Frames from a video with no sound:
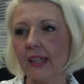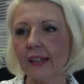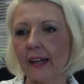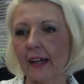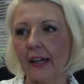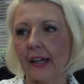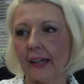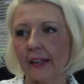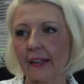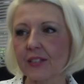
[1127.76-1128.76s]

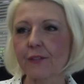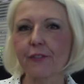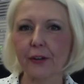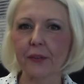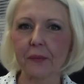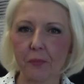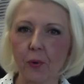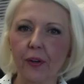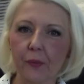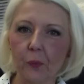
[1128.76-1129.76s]
That's a very
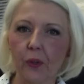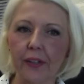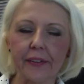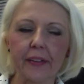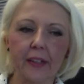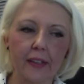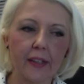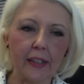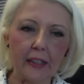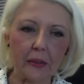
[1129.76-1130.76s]
important
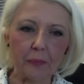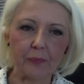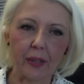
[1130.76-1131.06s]
one.